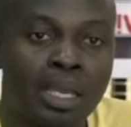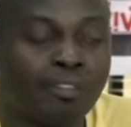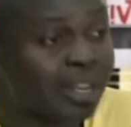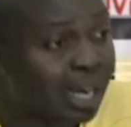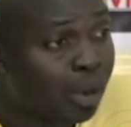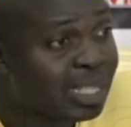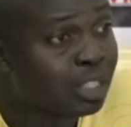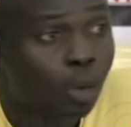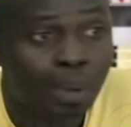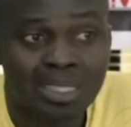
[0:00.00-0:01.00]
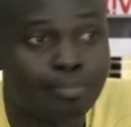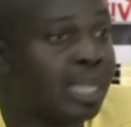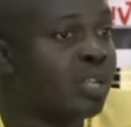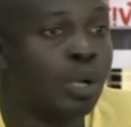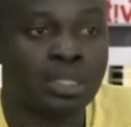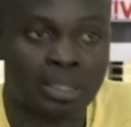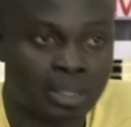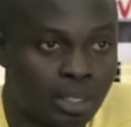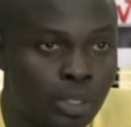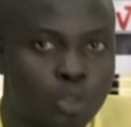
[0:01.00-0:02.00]
the federal government has come out in many
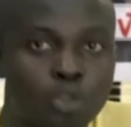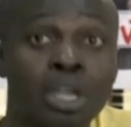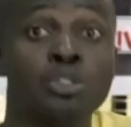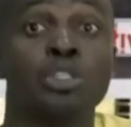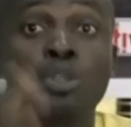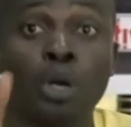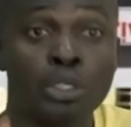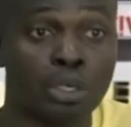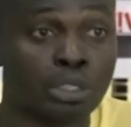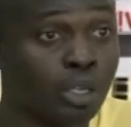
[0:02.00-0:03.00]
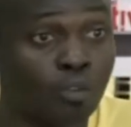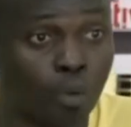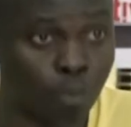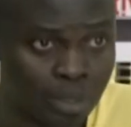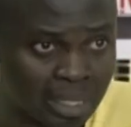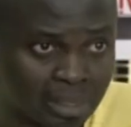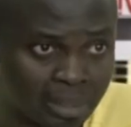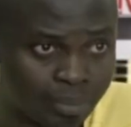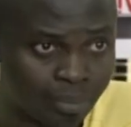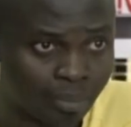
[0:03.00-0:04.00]
ways to try to discourage us from protesting.